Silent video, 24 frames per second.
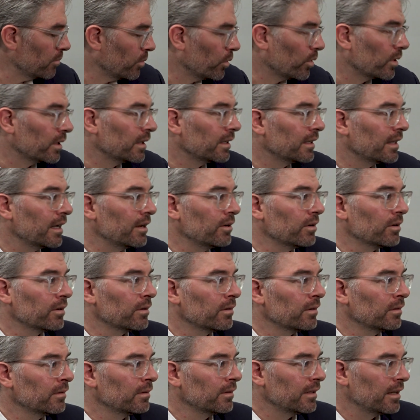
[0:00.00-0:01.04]
important that
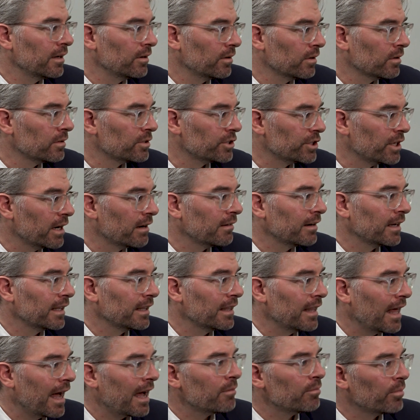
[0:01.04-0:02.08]
you're sharing
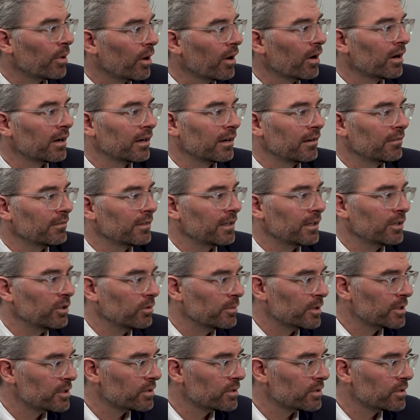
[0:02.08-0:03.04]
that part of the human